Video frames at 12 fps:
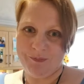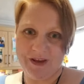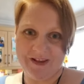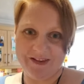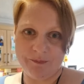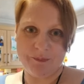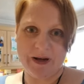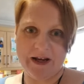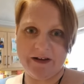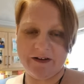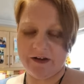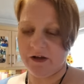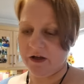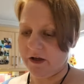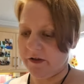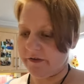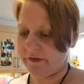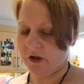mix and blender
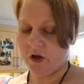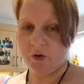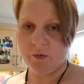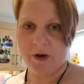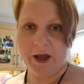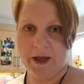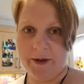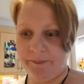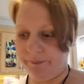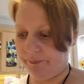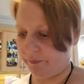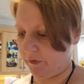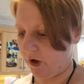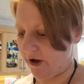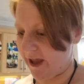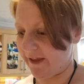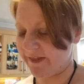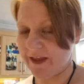so um,
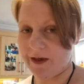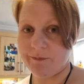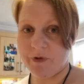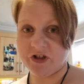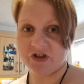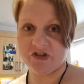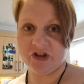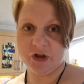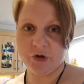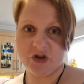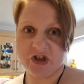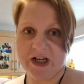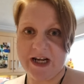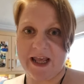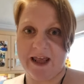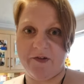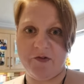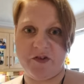I had that much solution
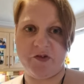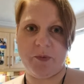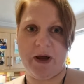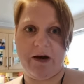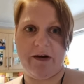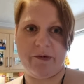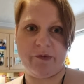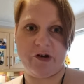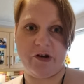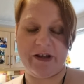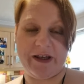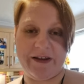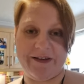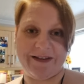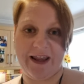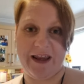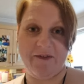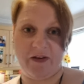left as well it was like
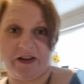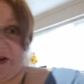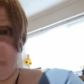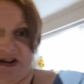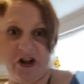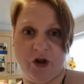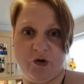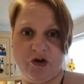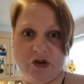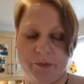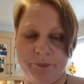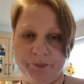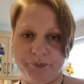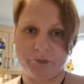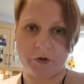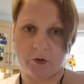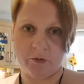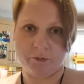saving the solution
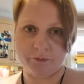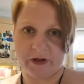oh